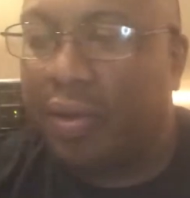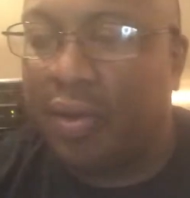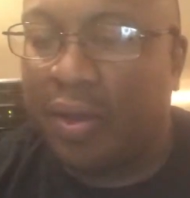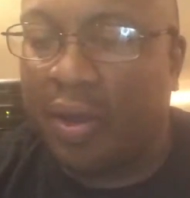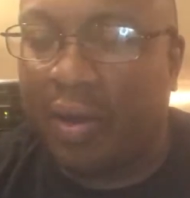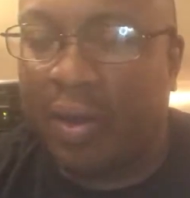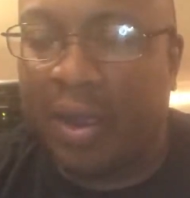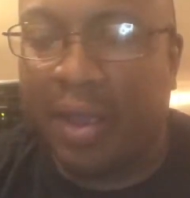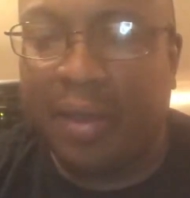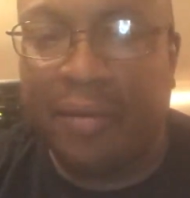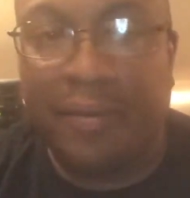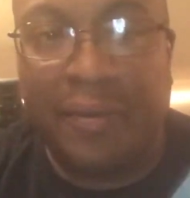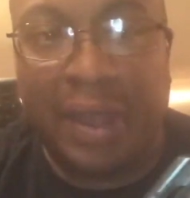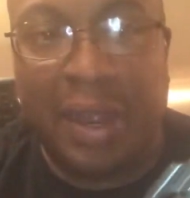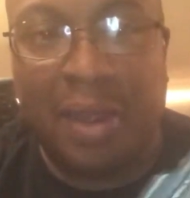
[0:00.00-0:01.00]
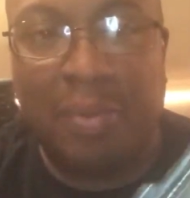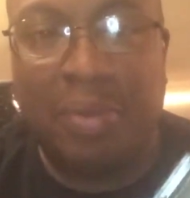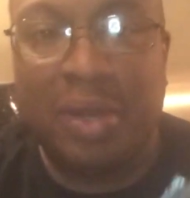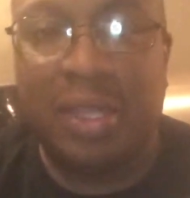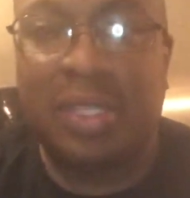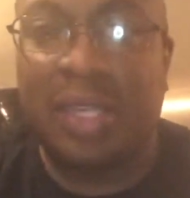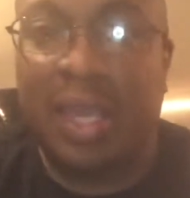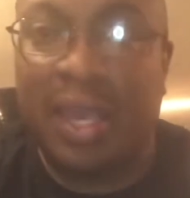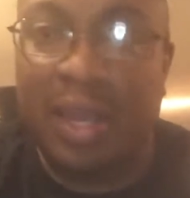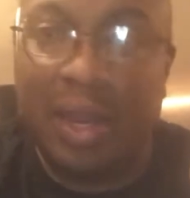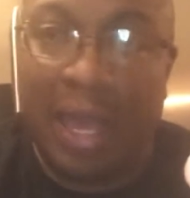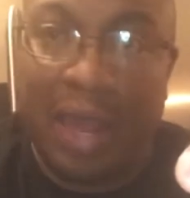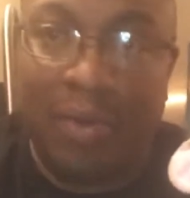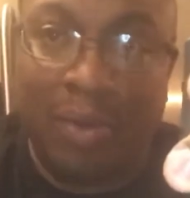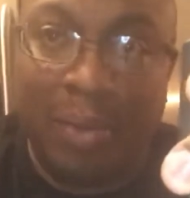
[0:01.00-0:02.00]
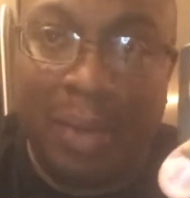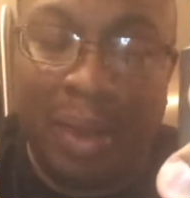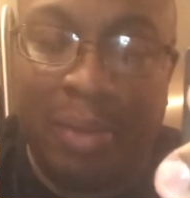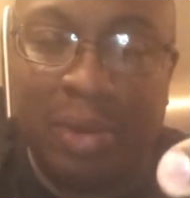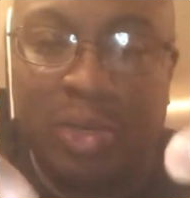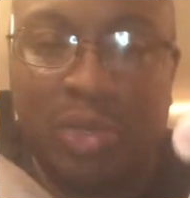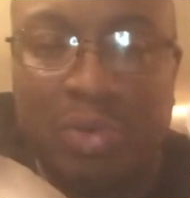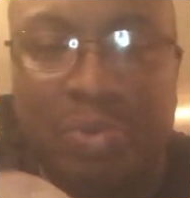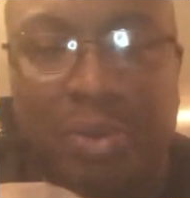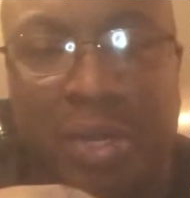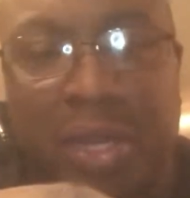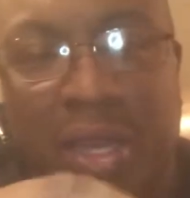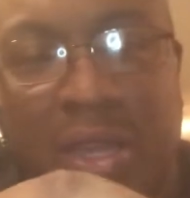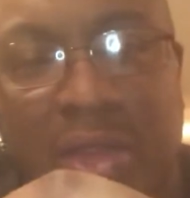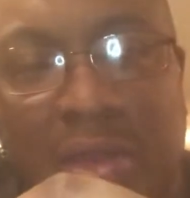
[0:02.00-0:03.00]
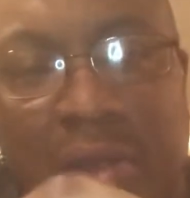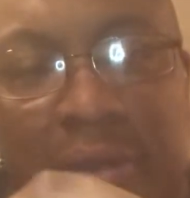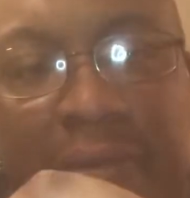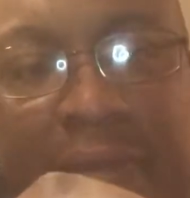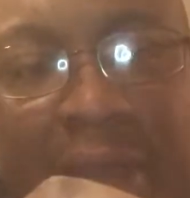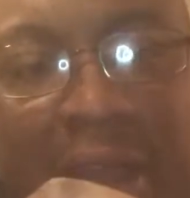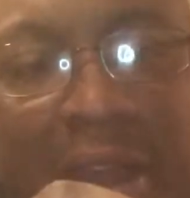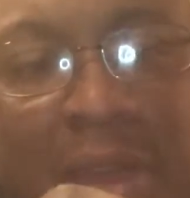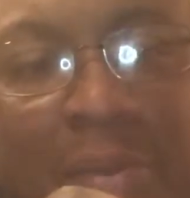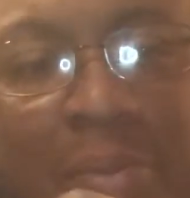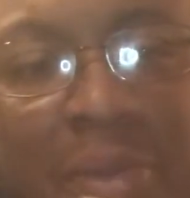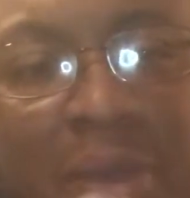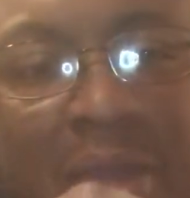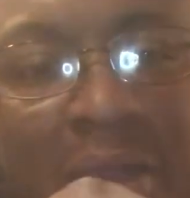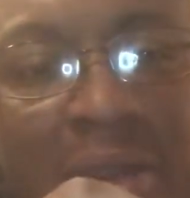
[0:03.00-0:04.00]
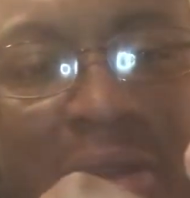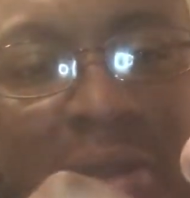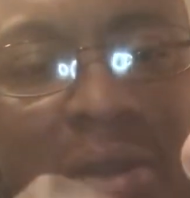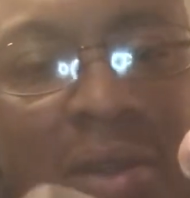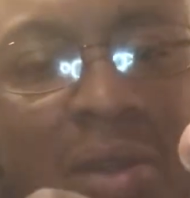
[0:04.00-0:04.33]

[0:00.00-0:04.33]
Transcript: Alright, firing pin is in, and remember to put in your firing pin,